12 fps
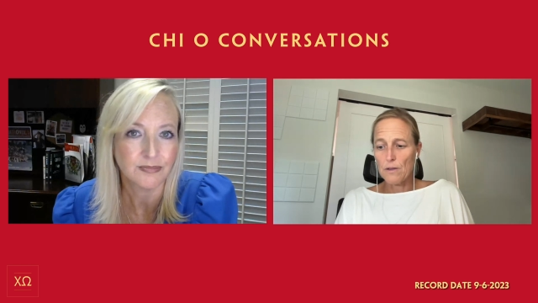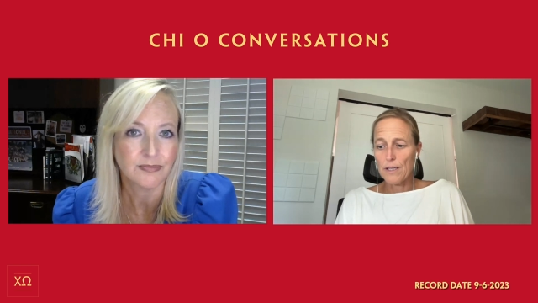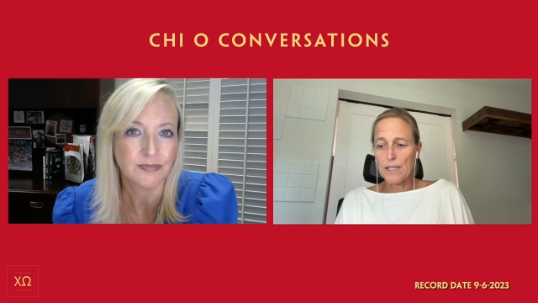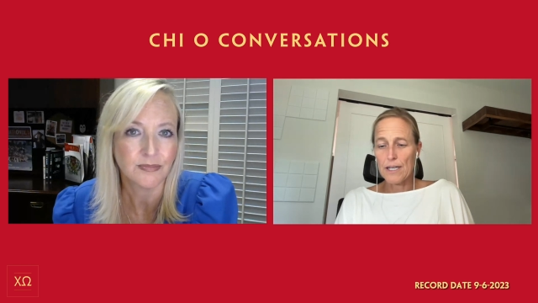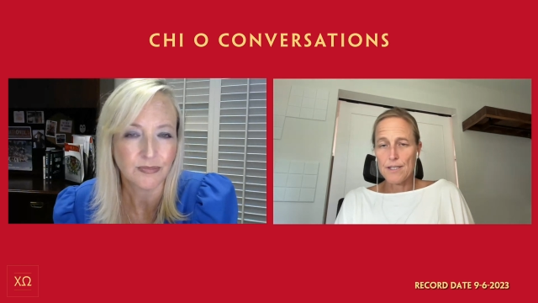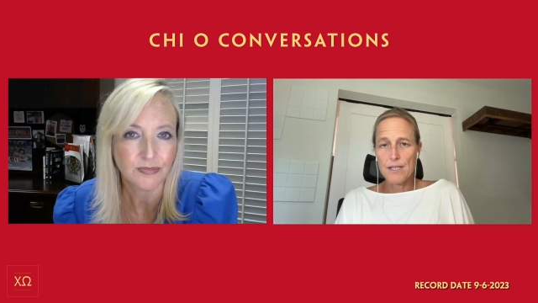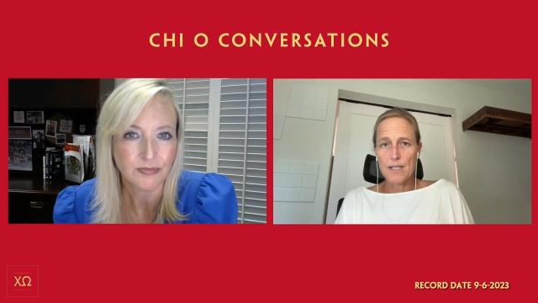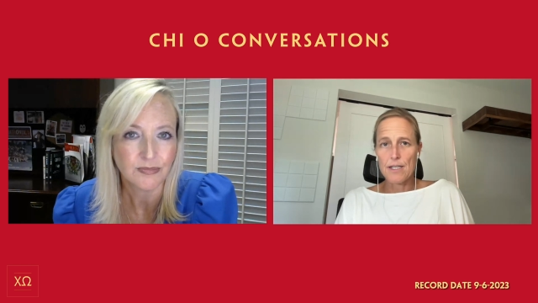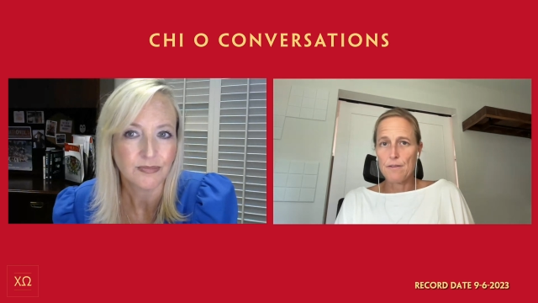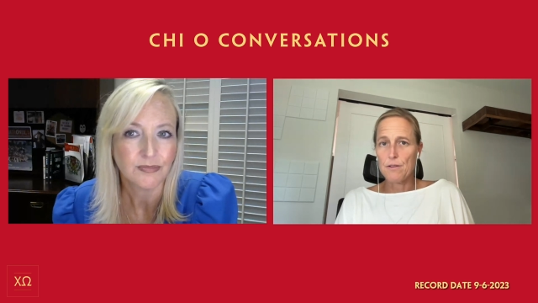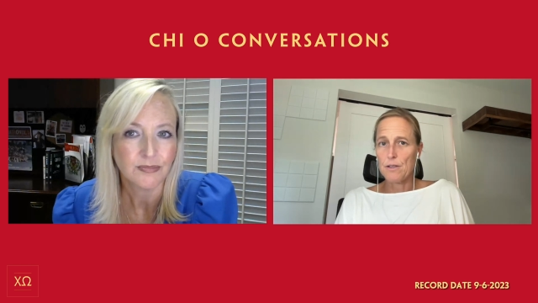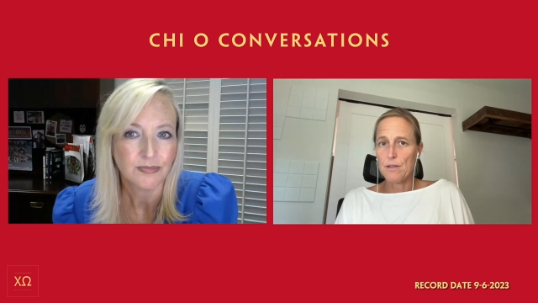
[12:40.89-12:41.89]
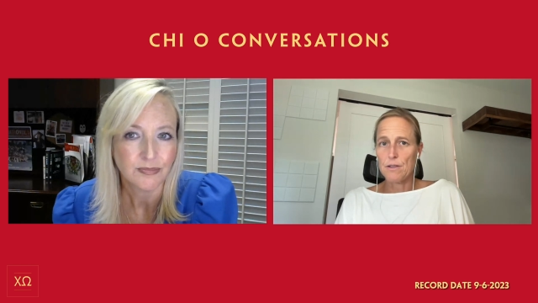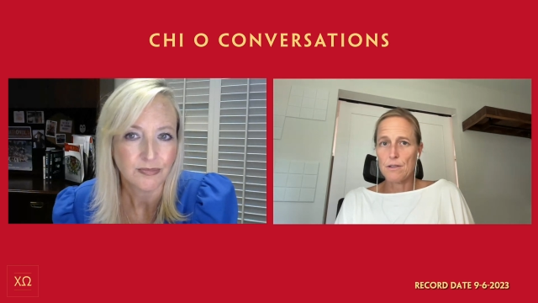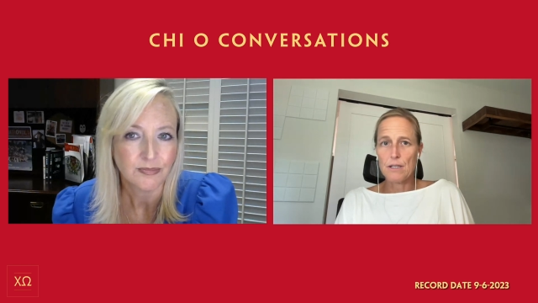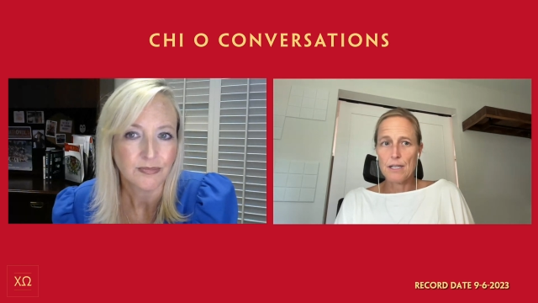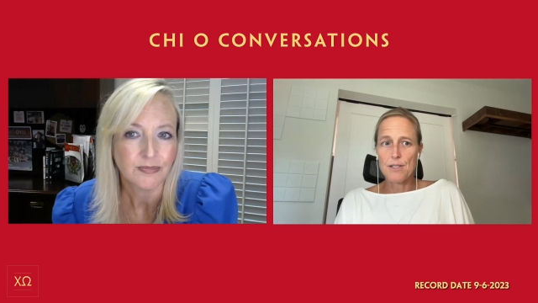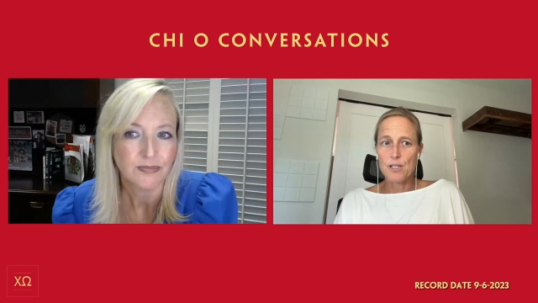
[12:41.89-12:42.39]
Speaker 1: like I did even
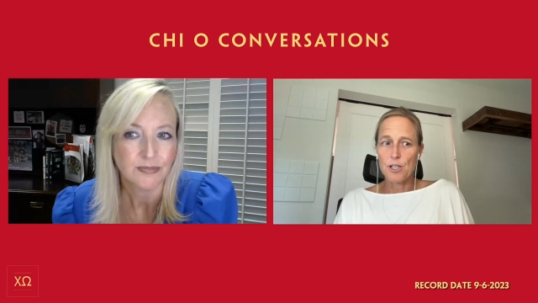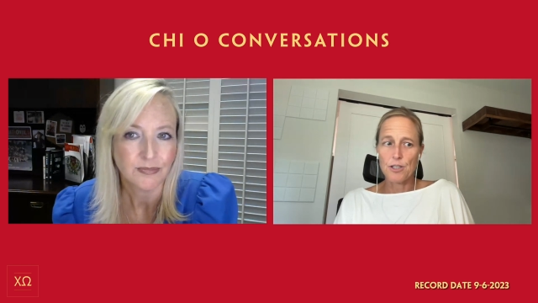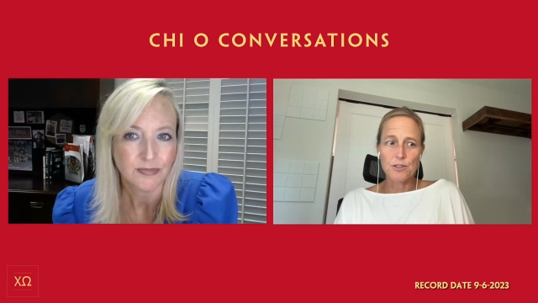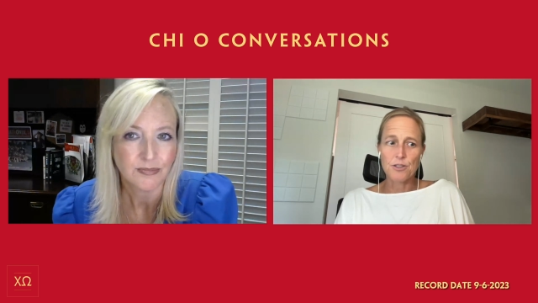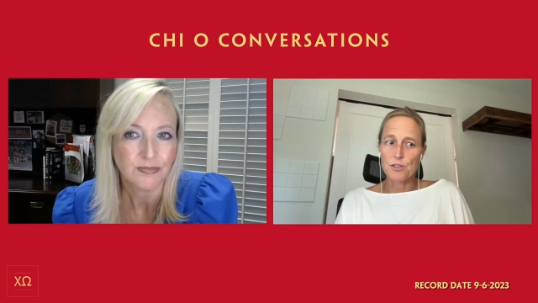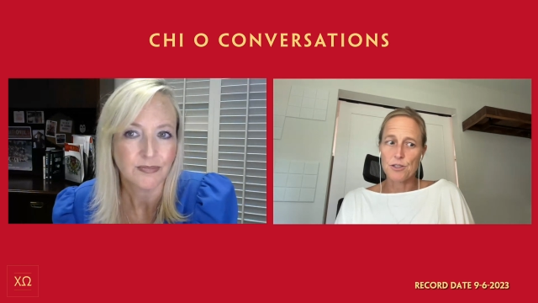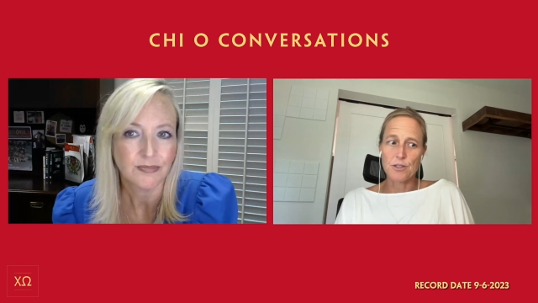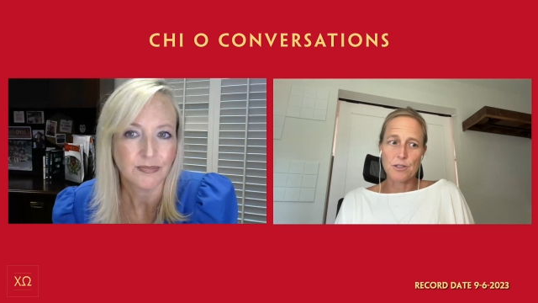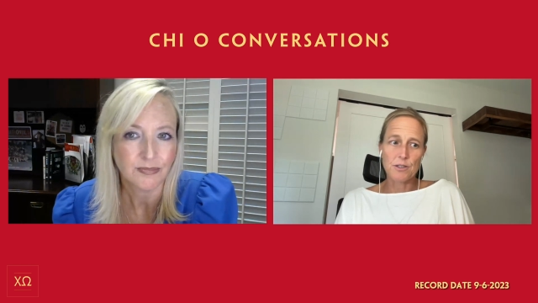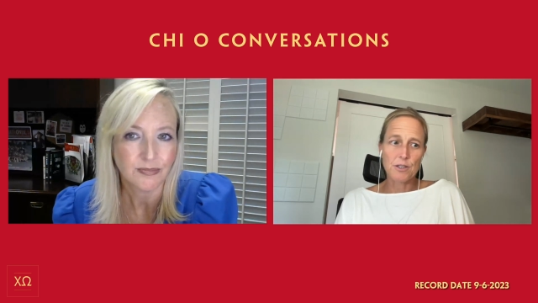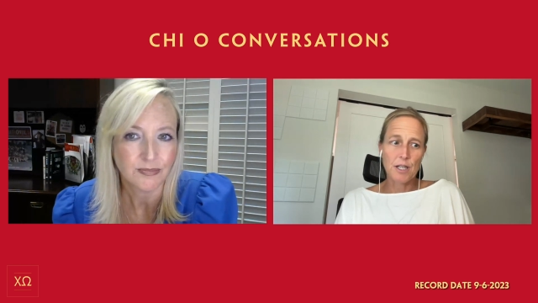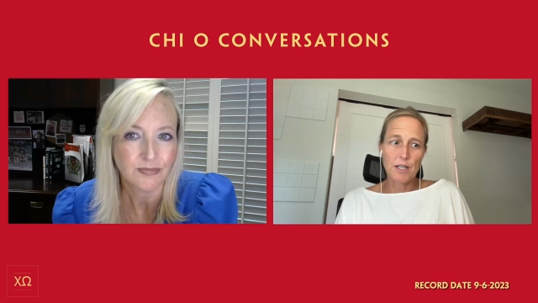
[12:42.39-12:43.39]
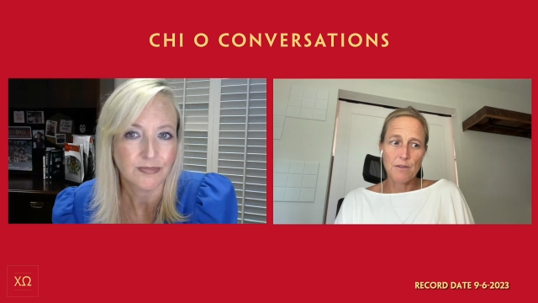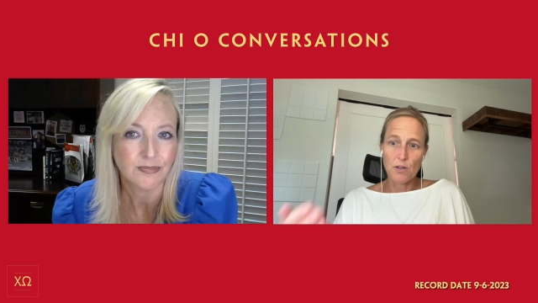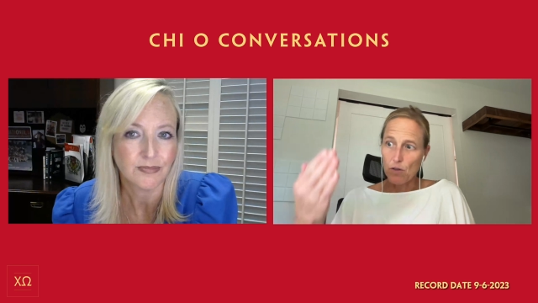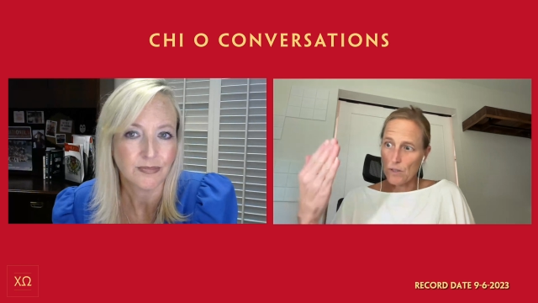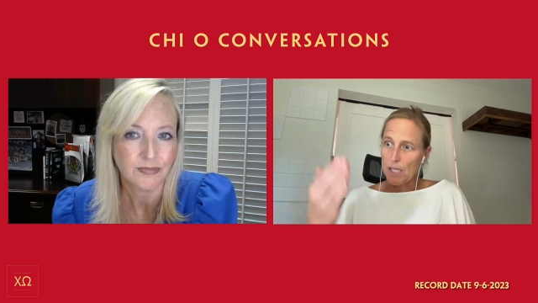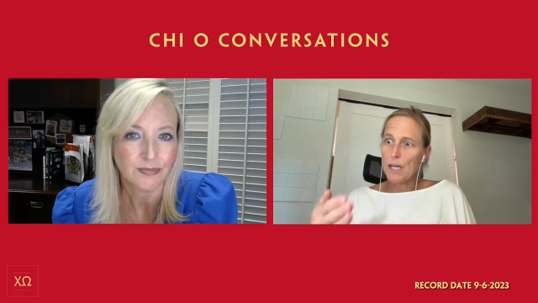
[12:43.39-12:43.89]
as a youngster kind of
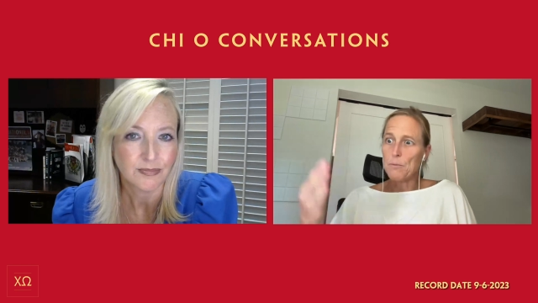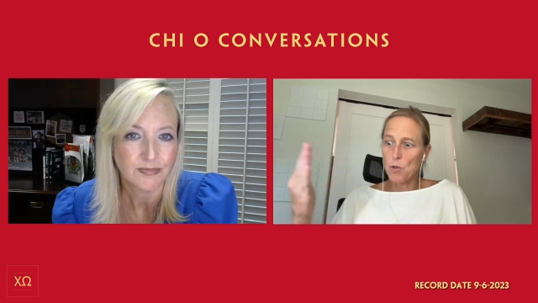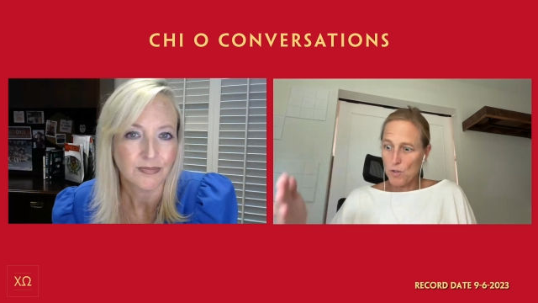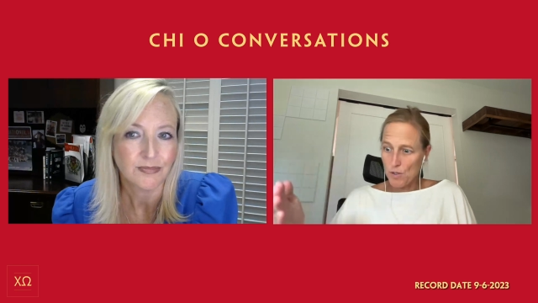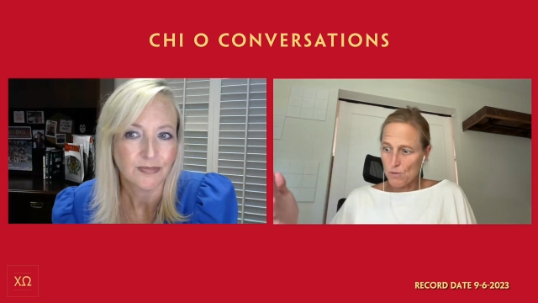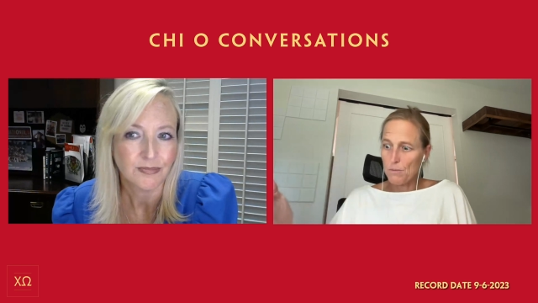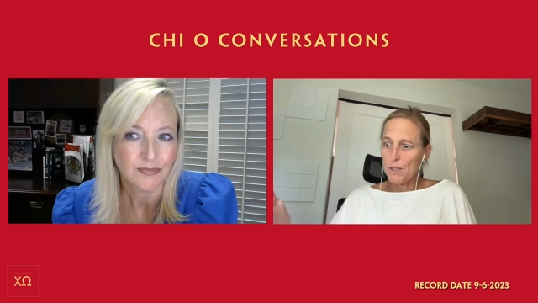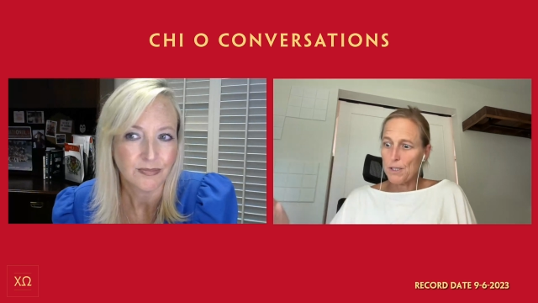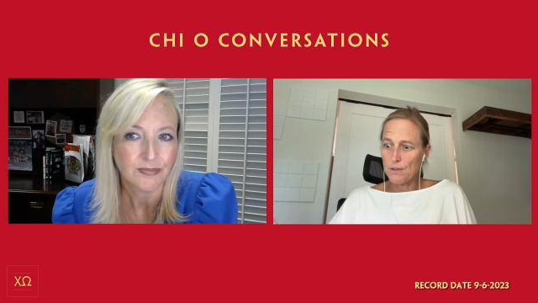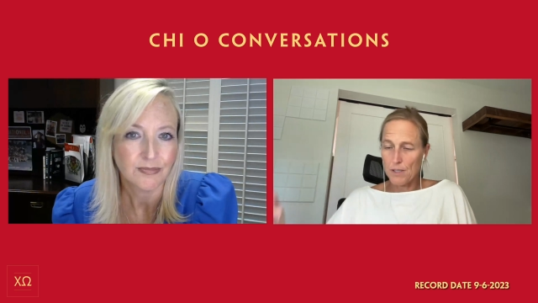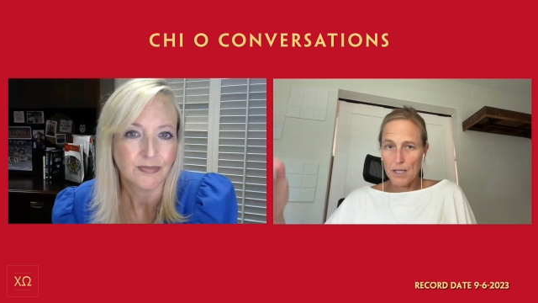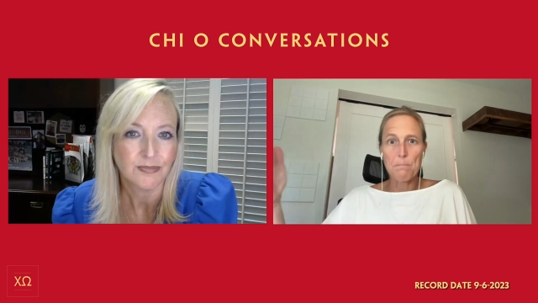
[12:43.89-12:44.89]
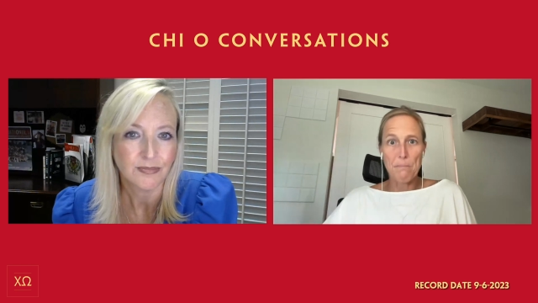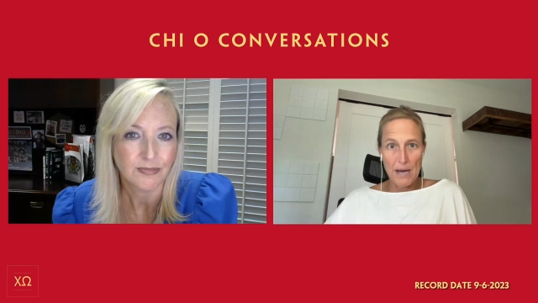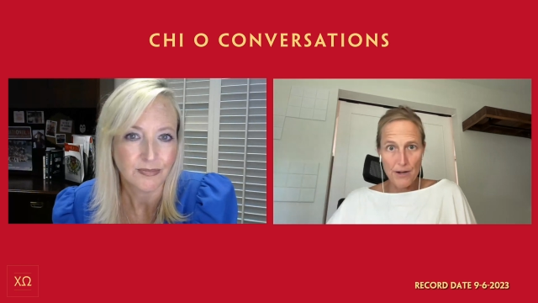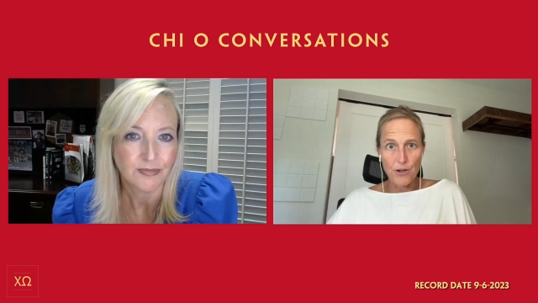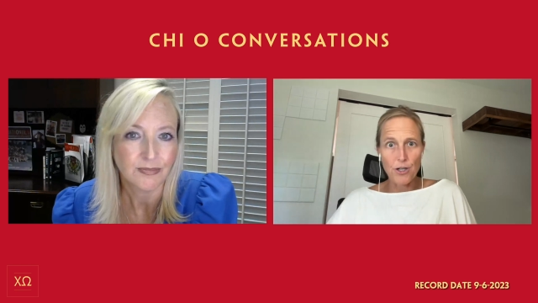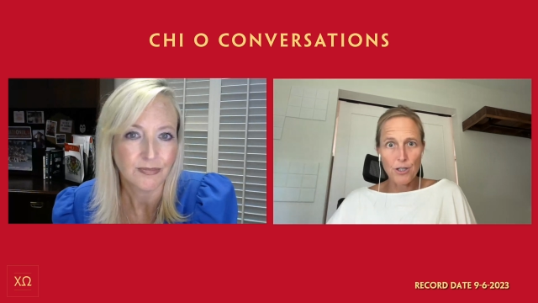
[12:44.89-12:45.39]
going, yeah, I'm going to swimming to get
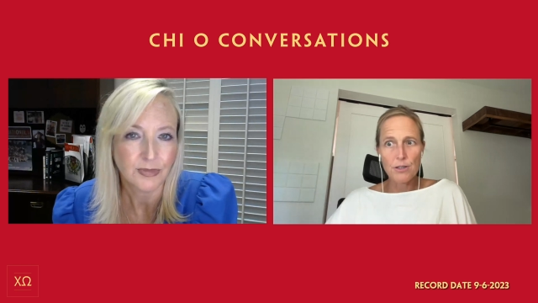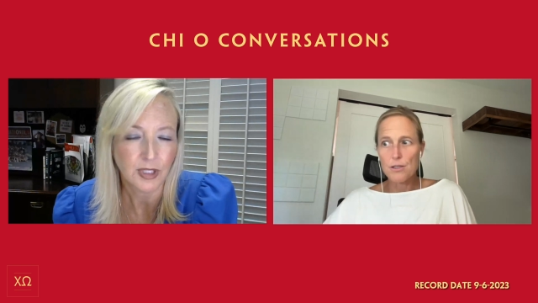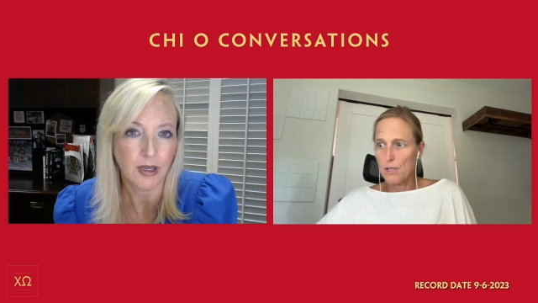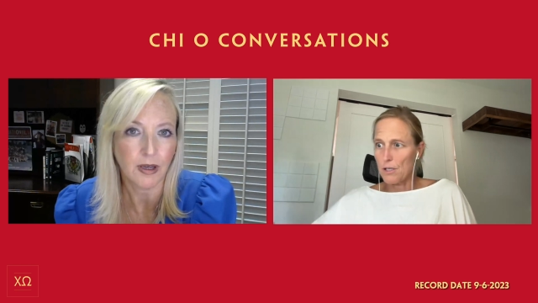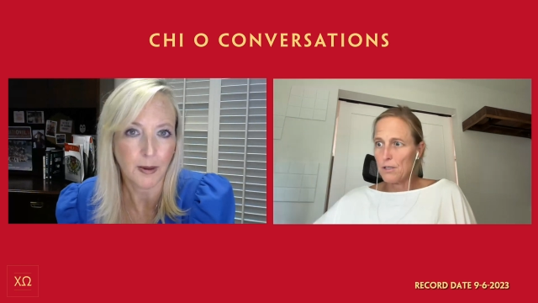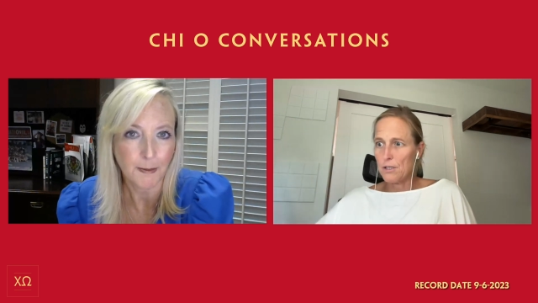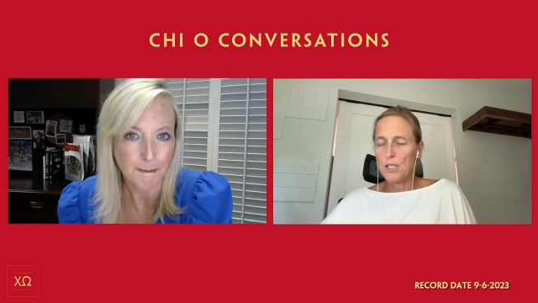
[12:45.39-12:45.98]
better, to, yeah.